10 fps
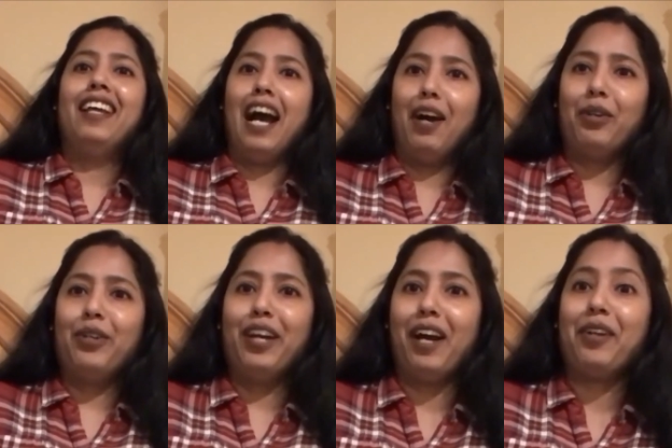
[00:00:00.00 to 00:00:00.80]
Like, how
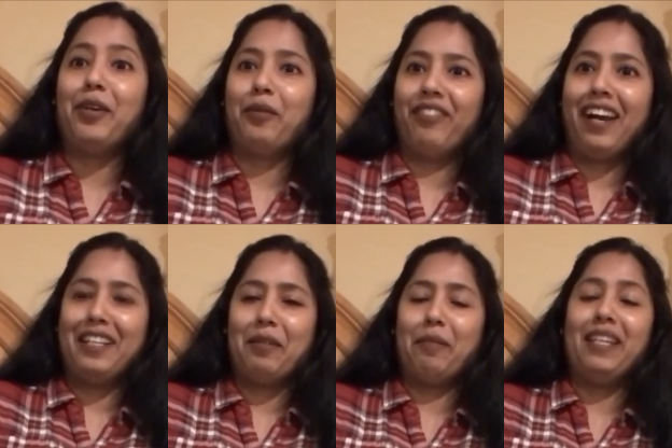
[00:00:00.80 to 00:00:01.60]
do you
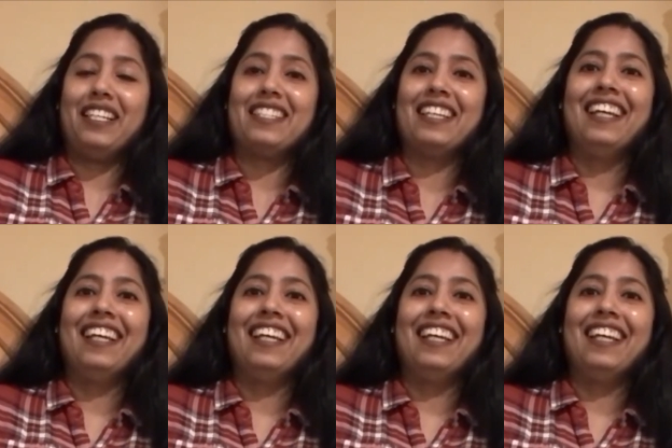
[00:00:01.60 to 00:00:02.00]
find the peace?